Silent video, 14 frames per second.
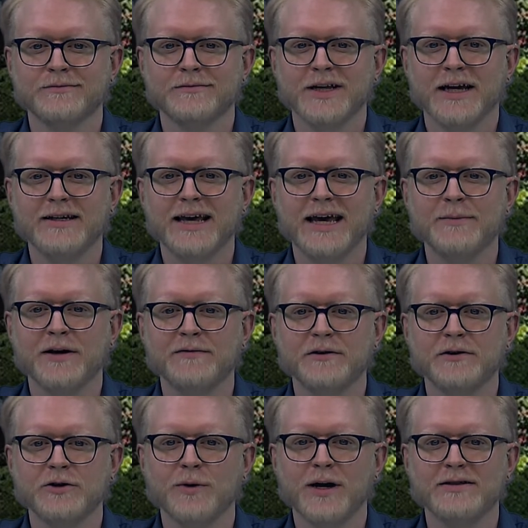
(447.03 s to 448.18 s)
It came after
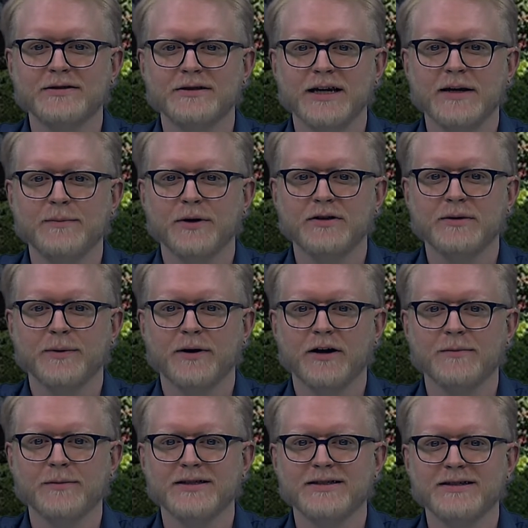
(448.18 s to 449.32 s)
the US State
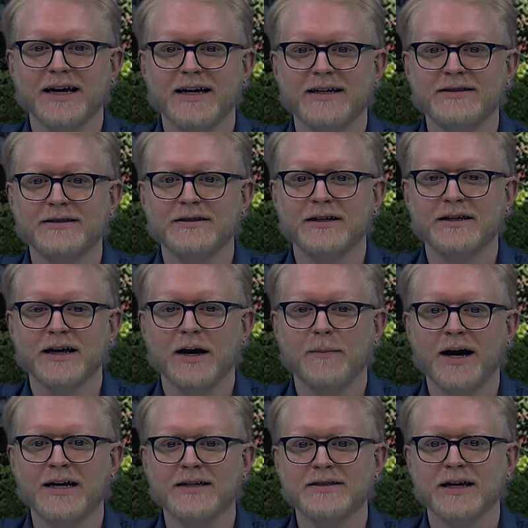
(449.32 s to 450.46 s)
Department said that
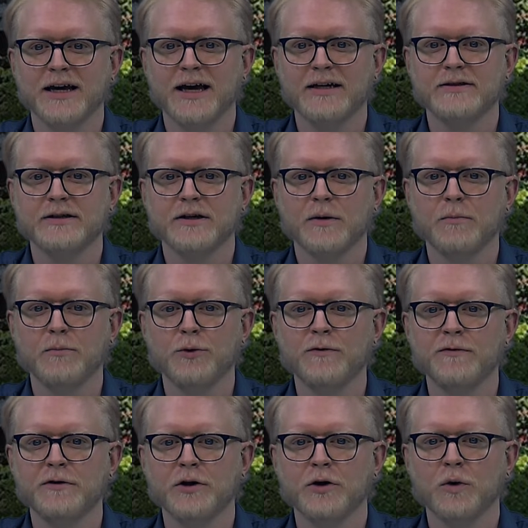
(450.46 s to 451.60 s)
Hamas had
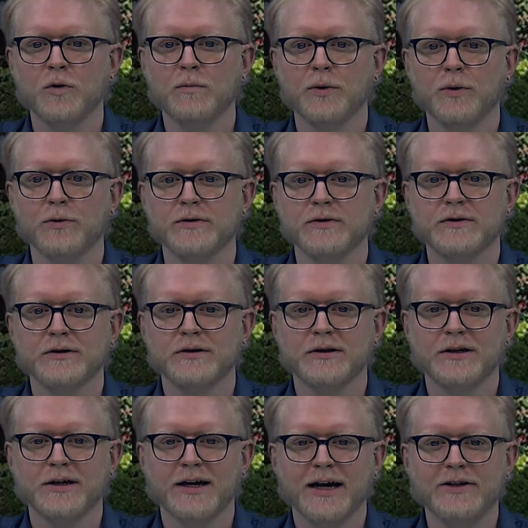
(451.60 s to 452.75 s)
moved the goalpost
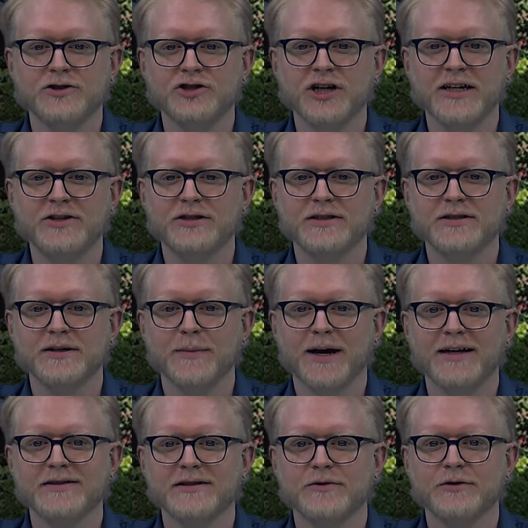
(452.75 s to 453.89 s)
and changed its
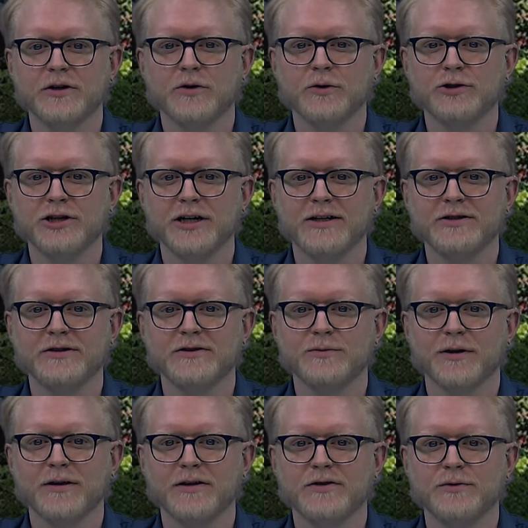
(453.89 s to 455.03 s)
demands in negotiations
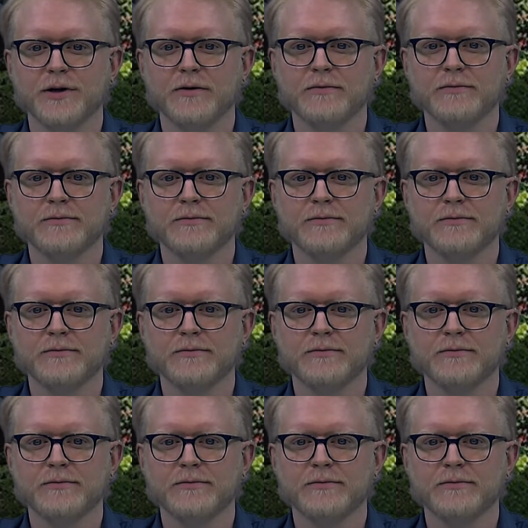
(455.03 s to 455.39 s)
with Israel.